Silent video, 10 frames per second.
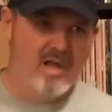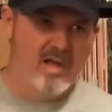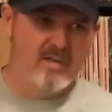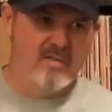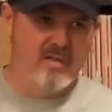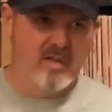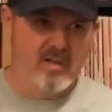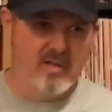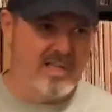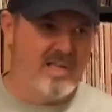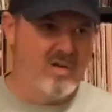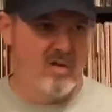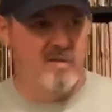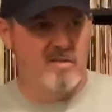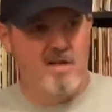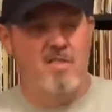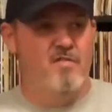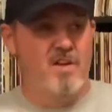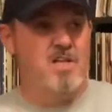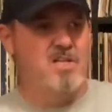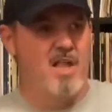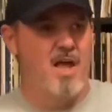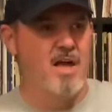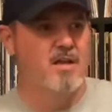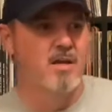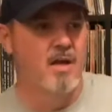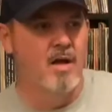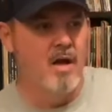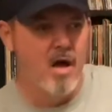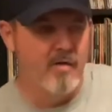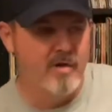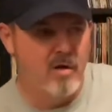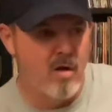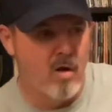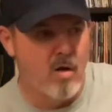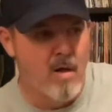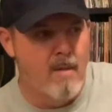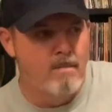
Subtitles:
is the deal. It's kind of the finish line of it all.